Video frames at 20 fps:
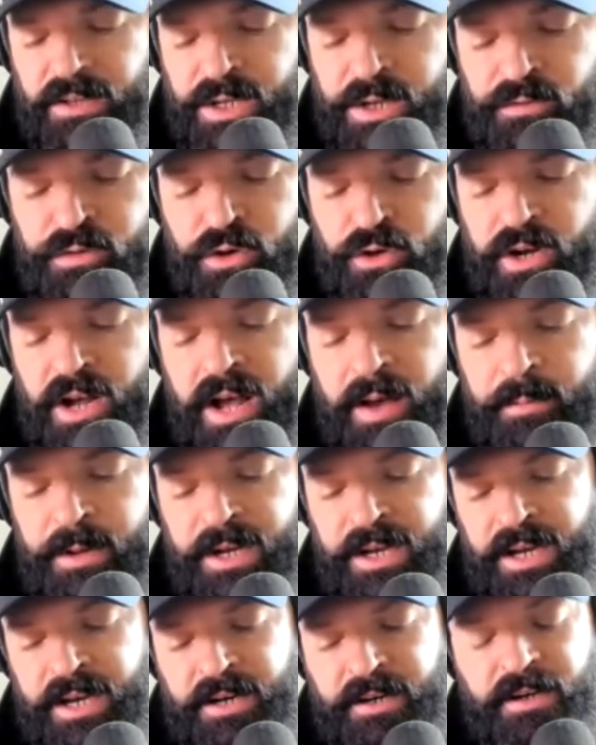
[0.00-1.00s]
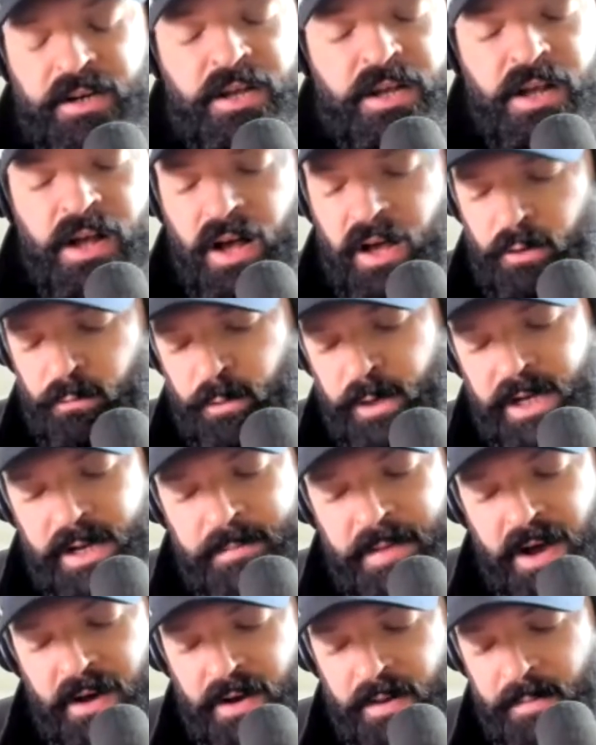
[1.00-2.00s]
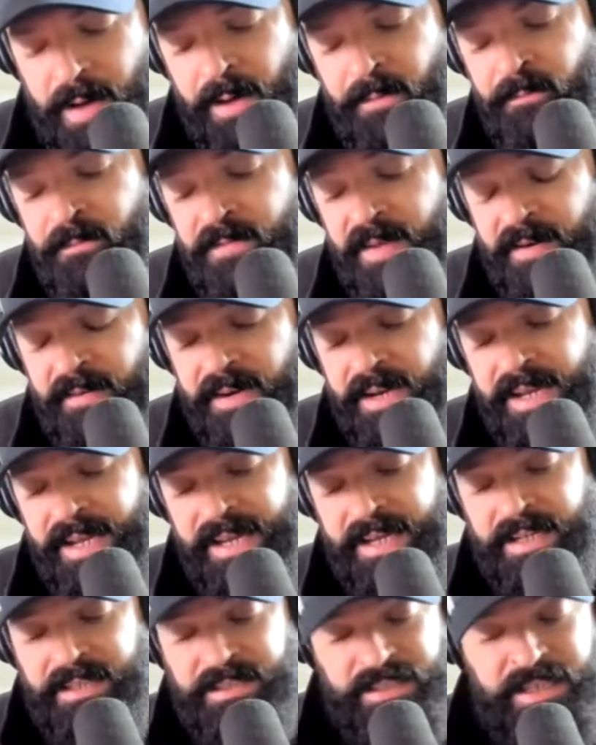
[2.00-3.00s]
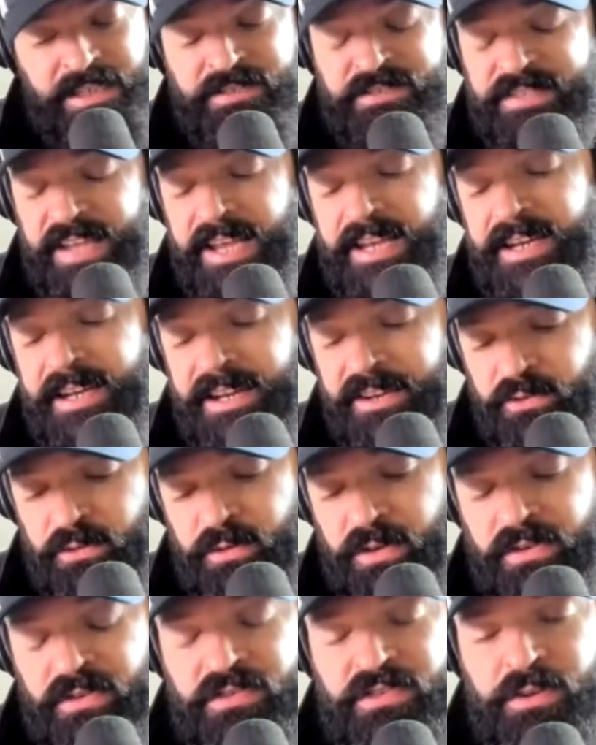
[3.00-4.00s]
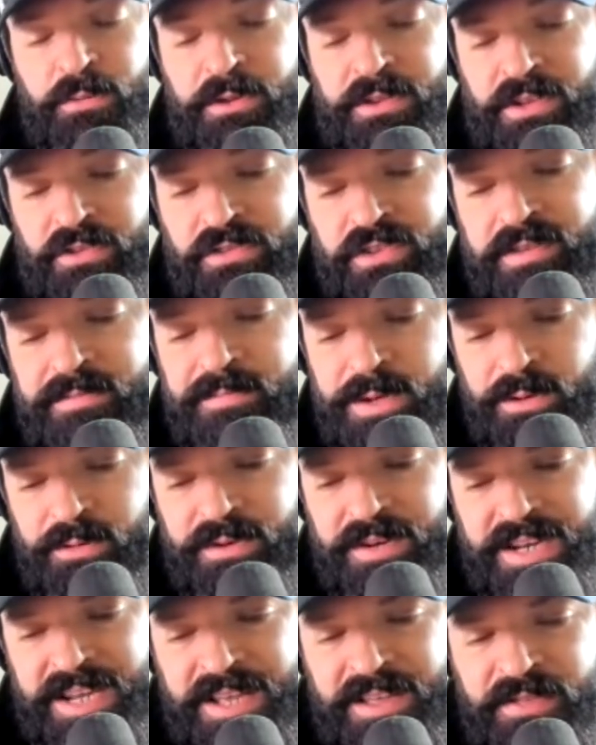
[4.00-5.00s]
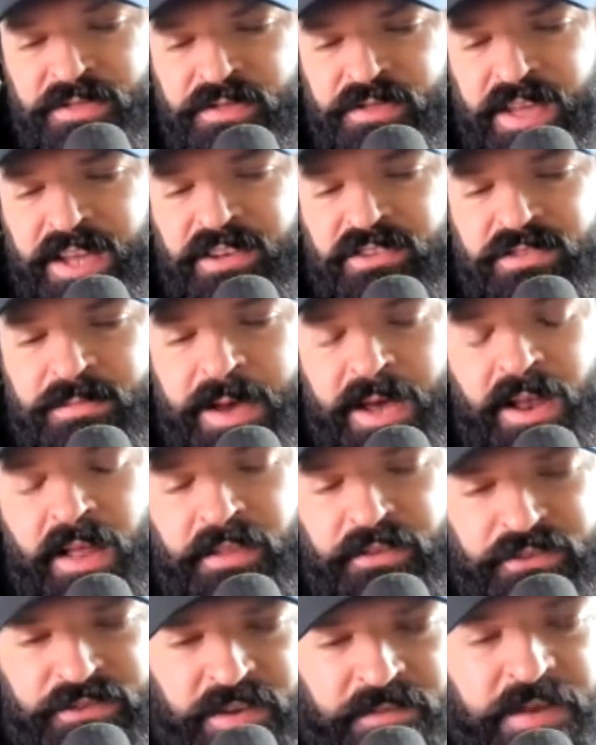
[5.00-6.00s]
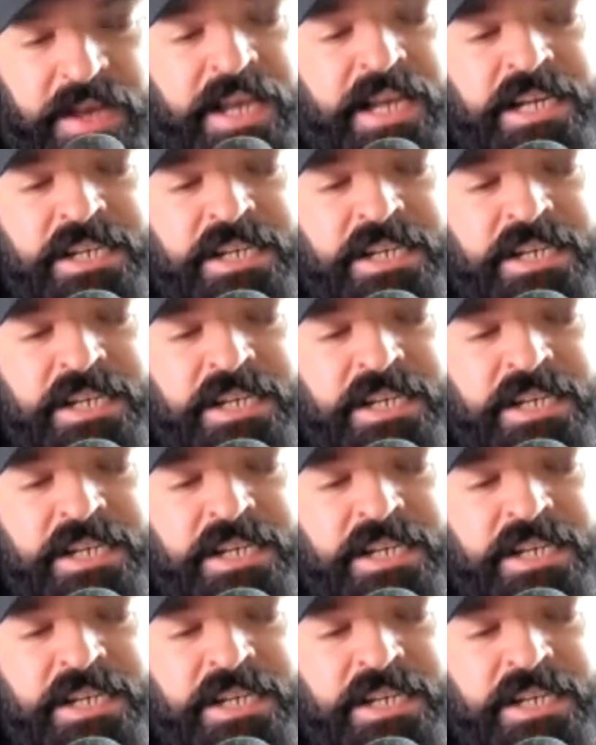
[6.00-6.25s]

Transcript: Leave your comment here. I'll read them out. I'm, I'm very uh, excited interested to see what this community thinks about all this stuff.